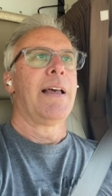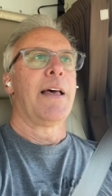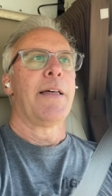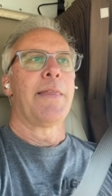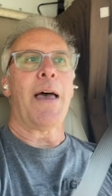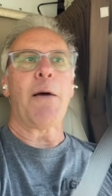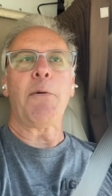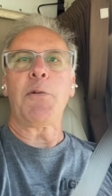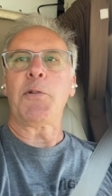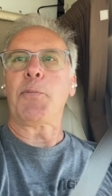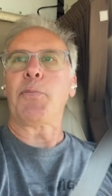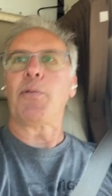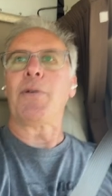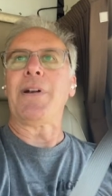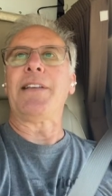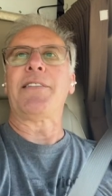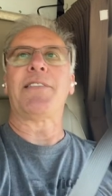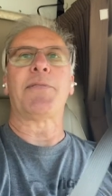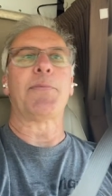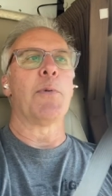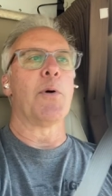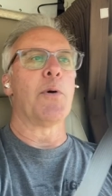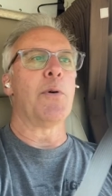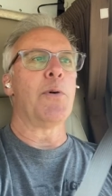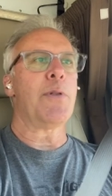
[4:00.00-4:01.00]
That was pretty
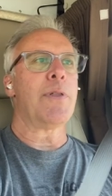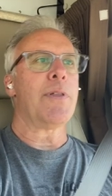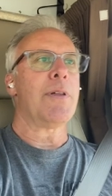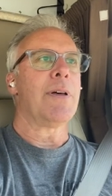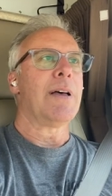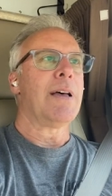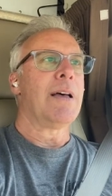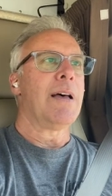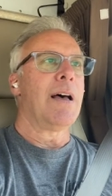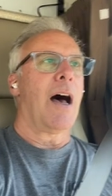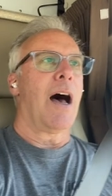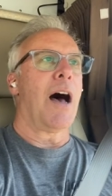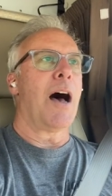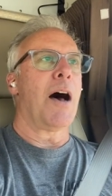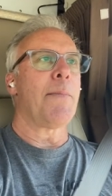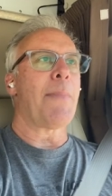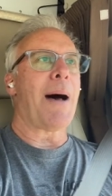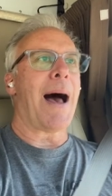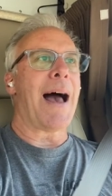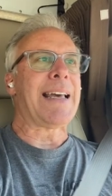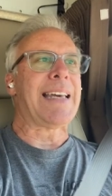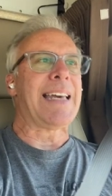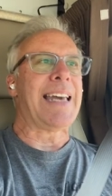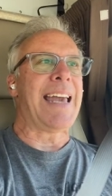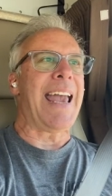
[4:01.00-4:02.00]
smooth. Um,
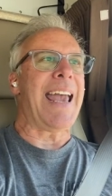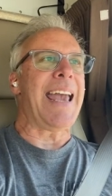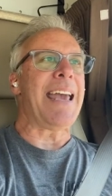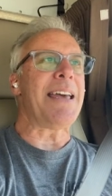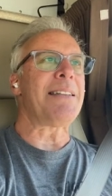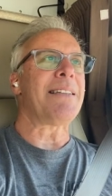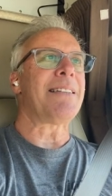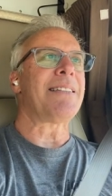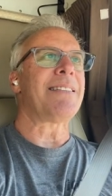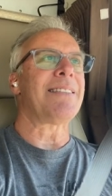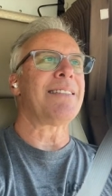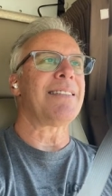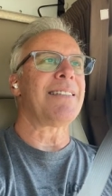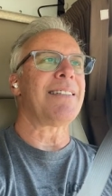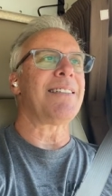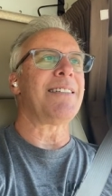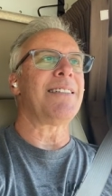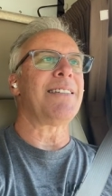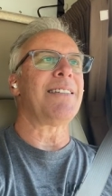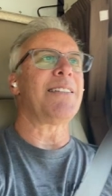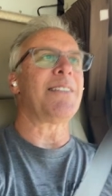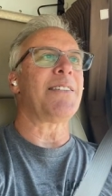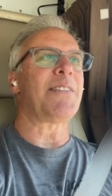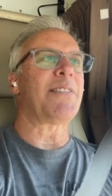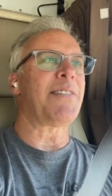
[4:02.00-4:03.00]
I
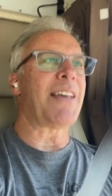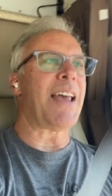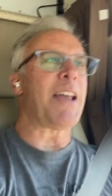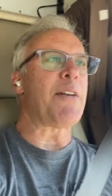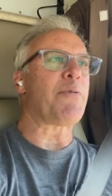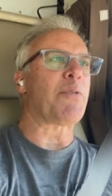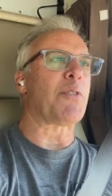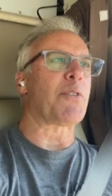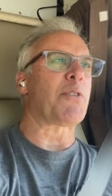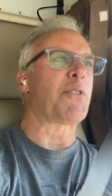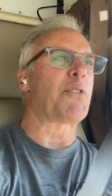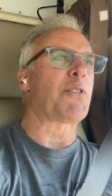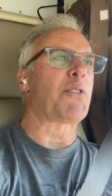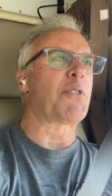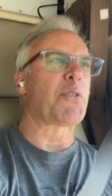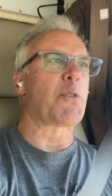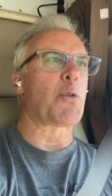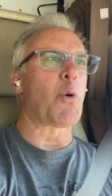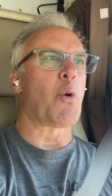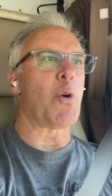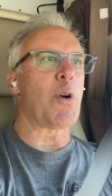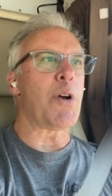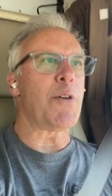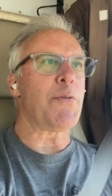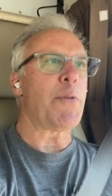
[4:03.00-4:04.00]
can't say for
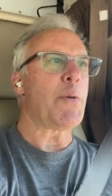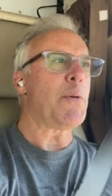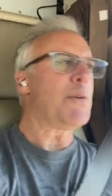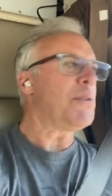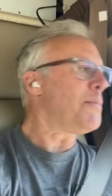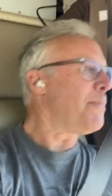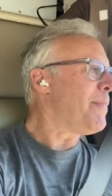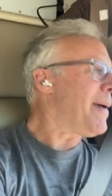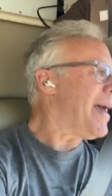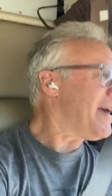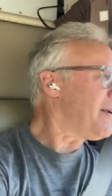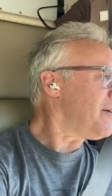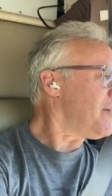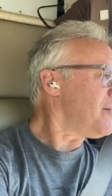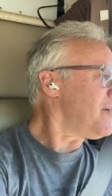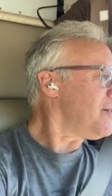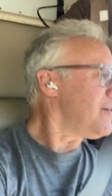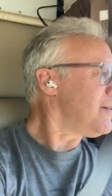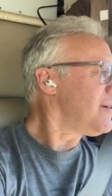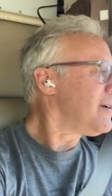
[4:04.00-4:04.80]
sure if it was better